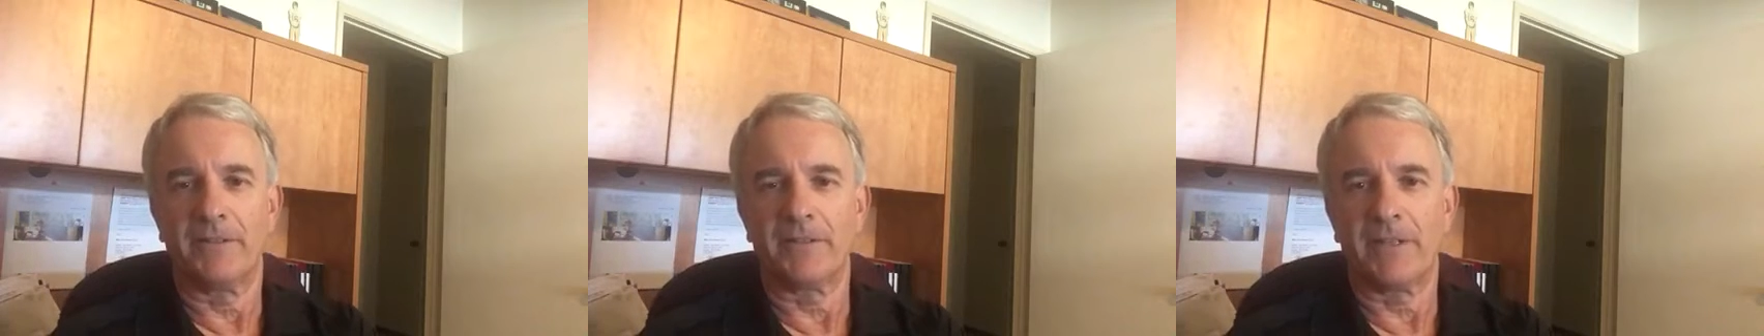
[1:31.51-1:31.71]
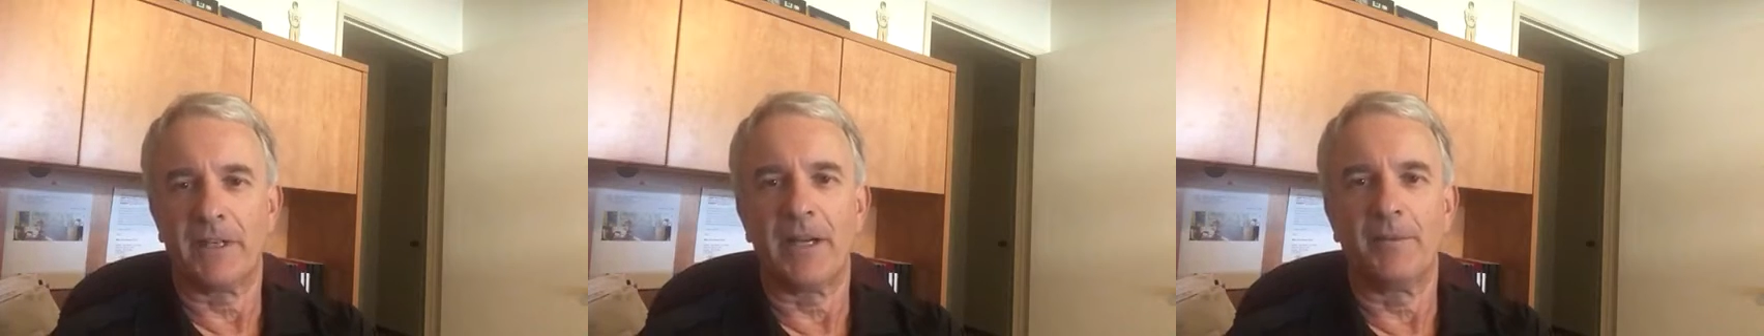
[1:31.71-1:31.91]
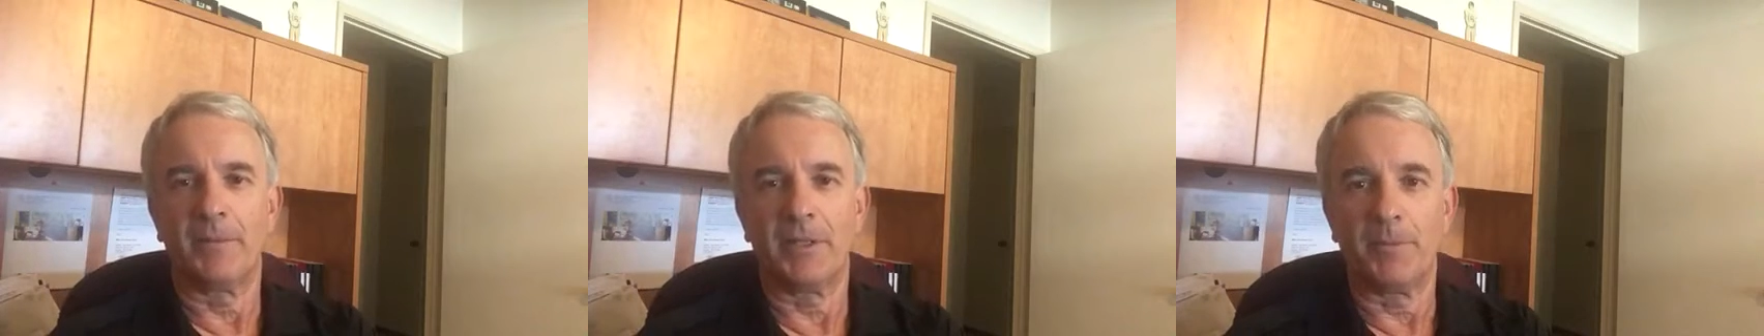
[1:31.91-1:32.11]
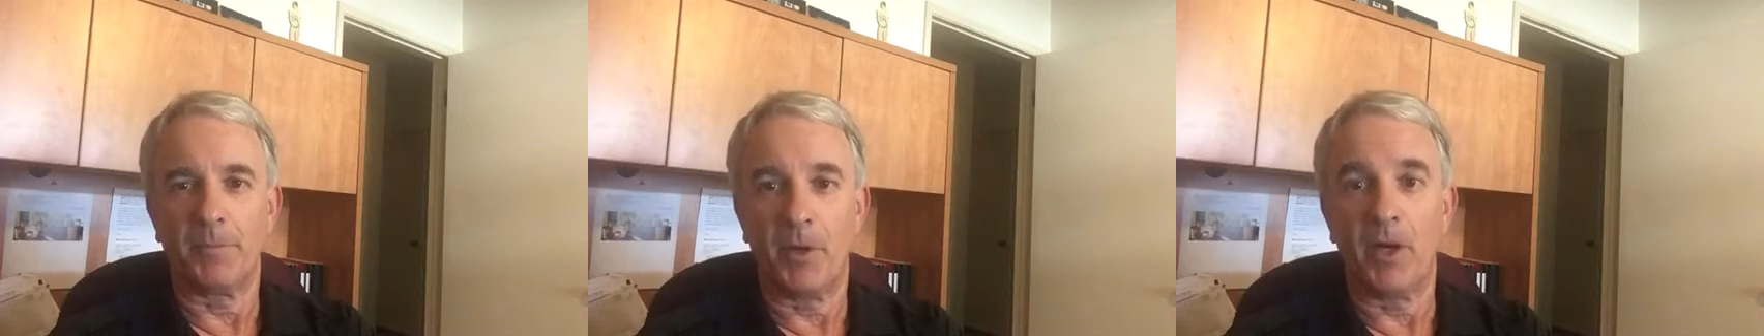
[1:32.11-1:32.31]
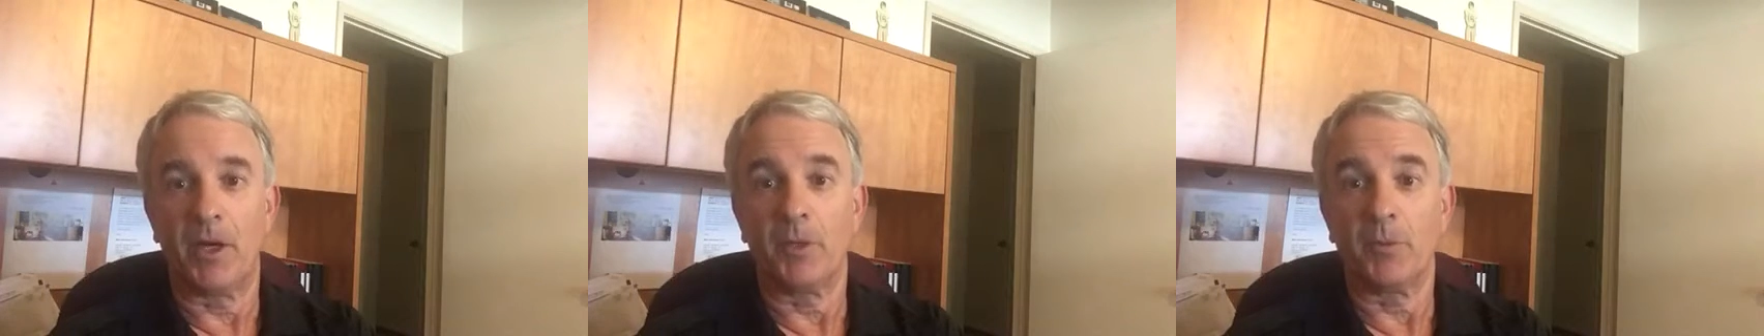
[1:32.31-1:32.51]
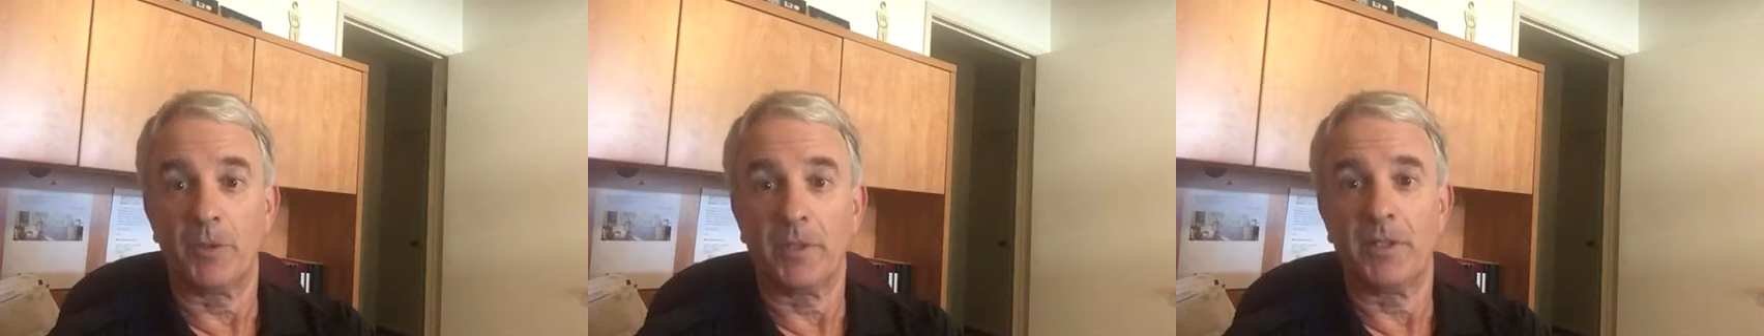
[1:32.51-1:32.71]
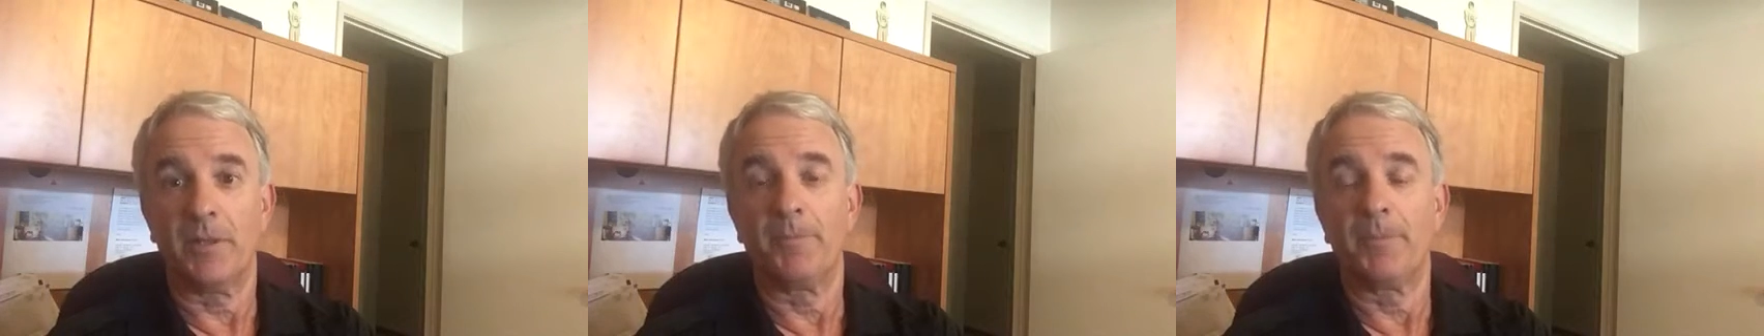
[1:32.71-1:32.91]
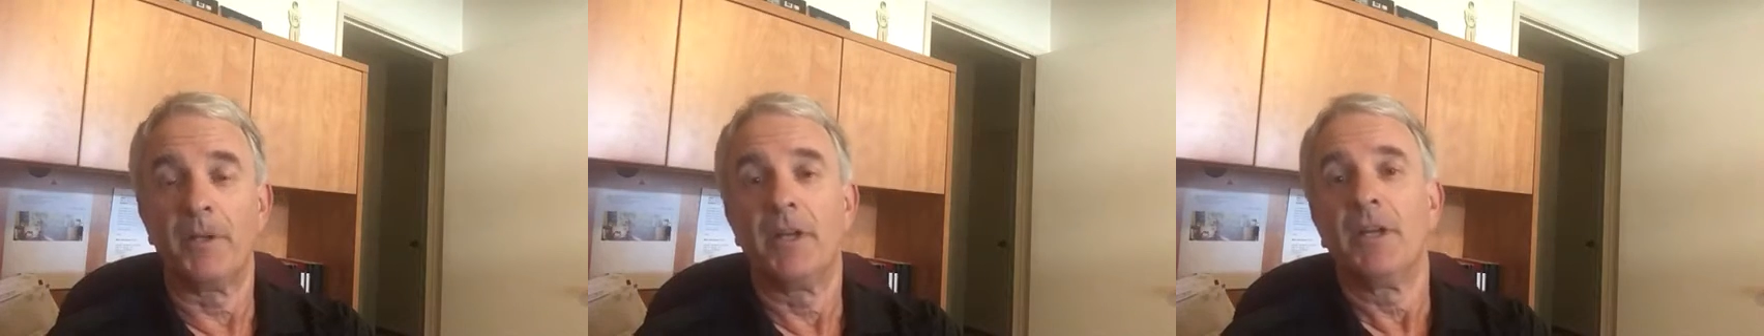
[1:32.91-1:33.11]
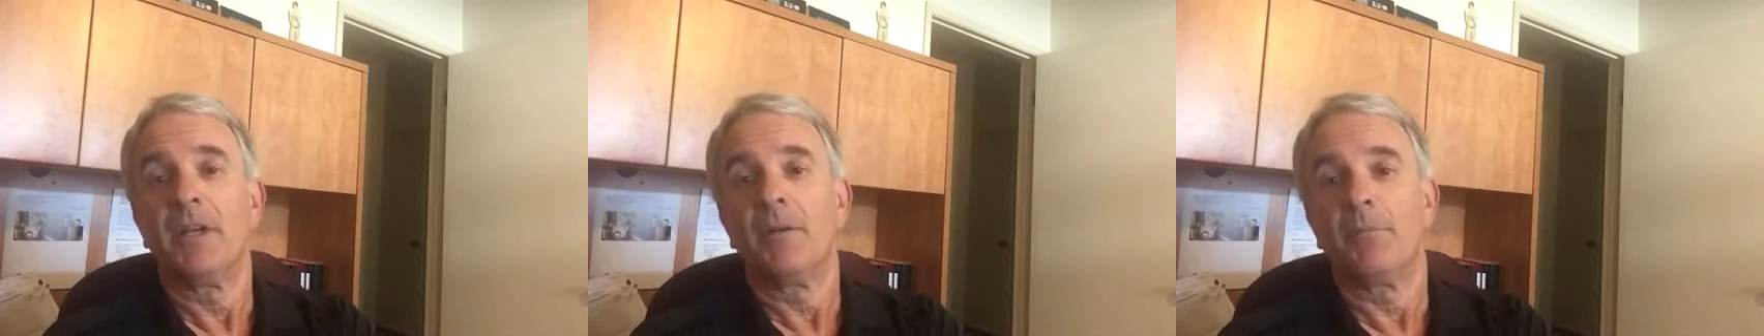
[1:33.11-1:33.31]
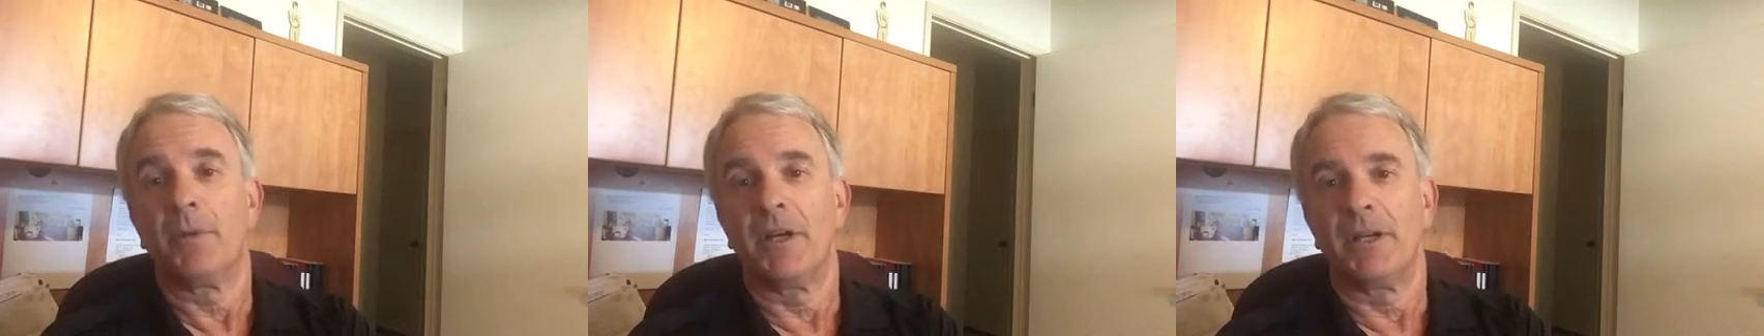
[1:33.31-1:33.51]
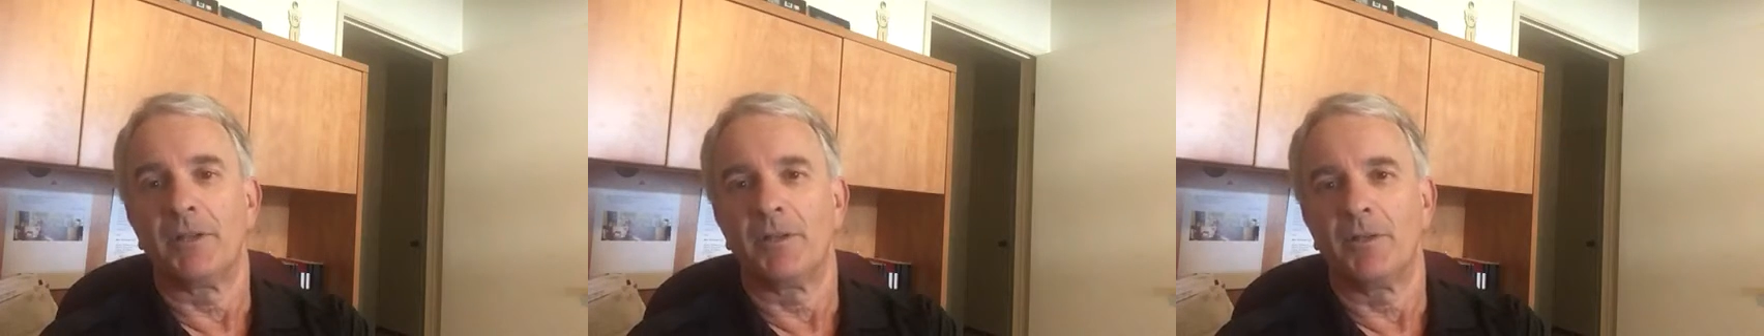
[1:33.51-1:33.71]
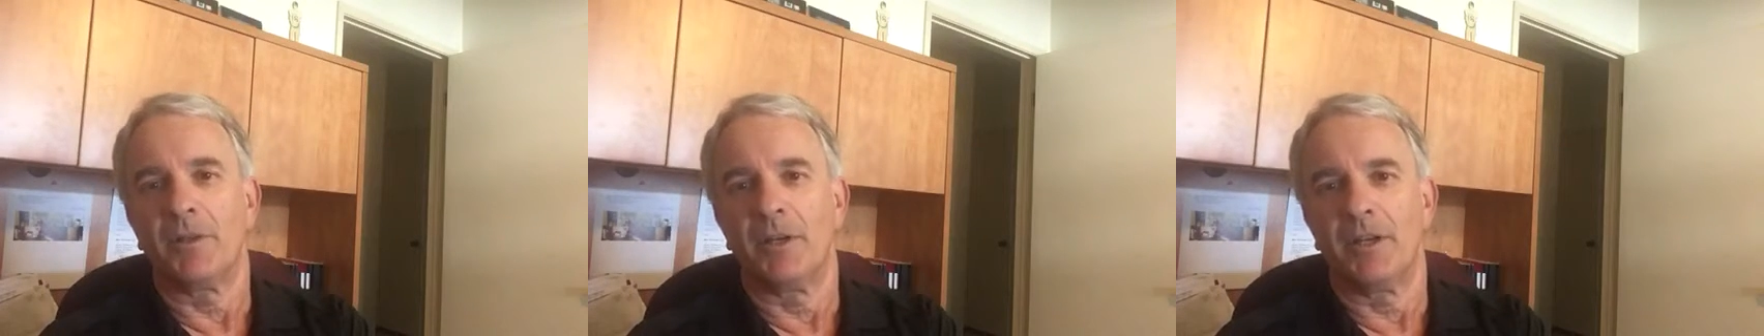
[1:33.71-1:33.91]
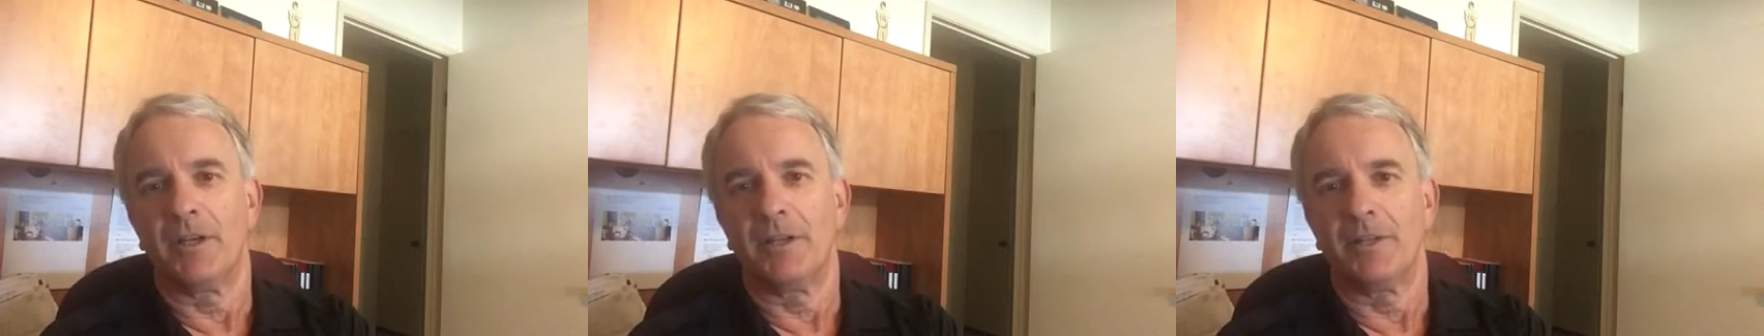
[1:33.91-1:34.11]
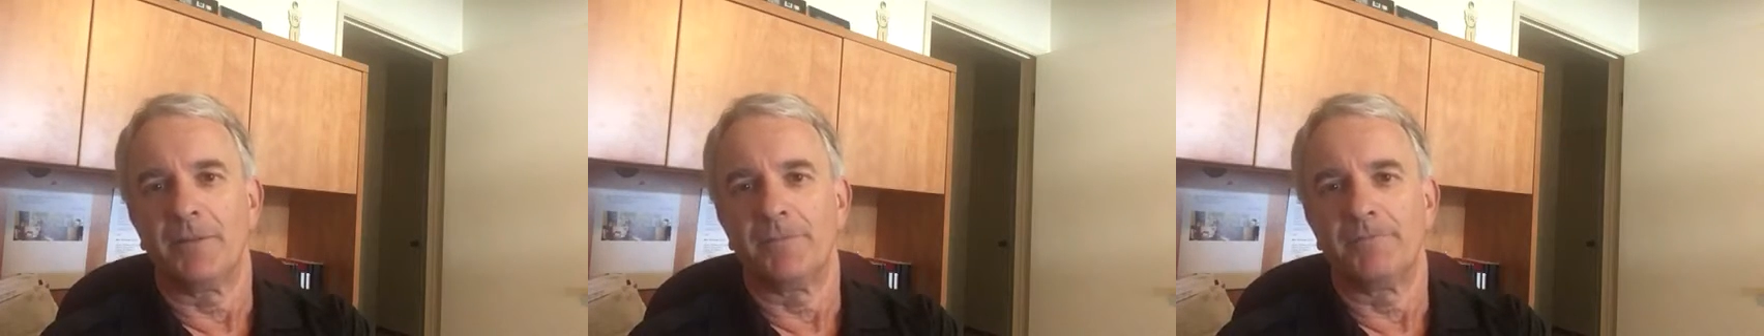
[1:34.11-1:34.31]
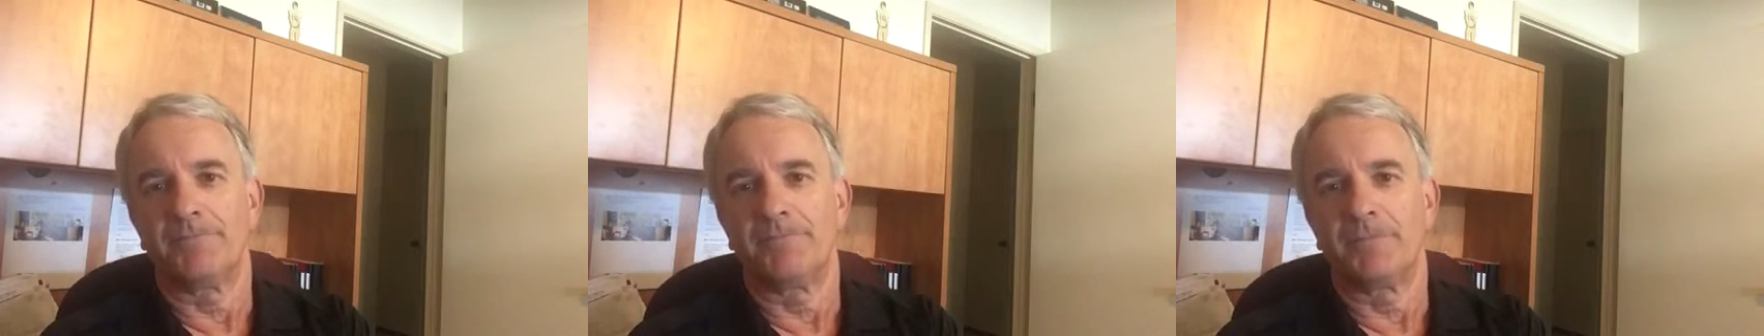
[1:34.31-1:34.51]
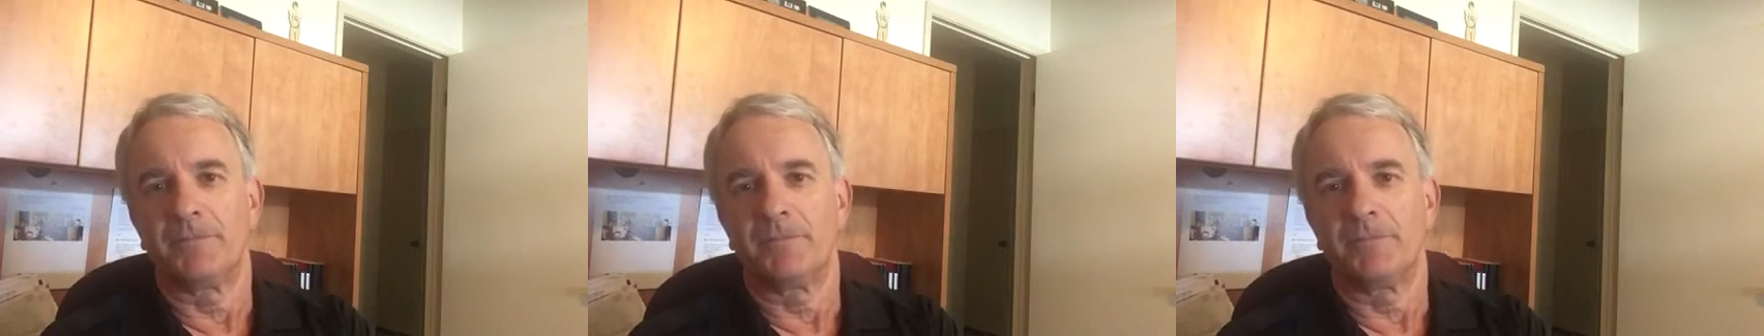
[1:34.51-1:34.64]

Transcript: is that I'm in a bar with him, but um,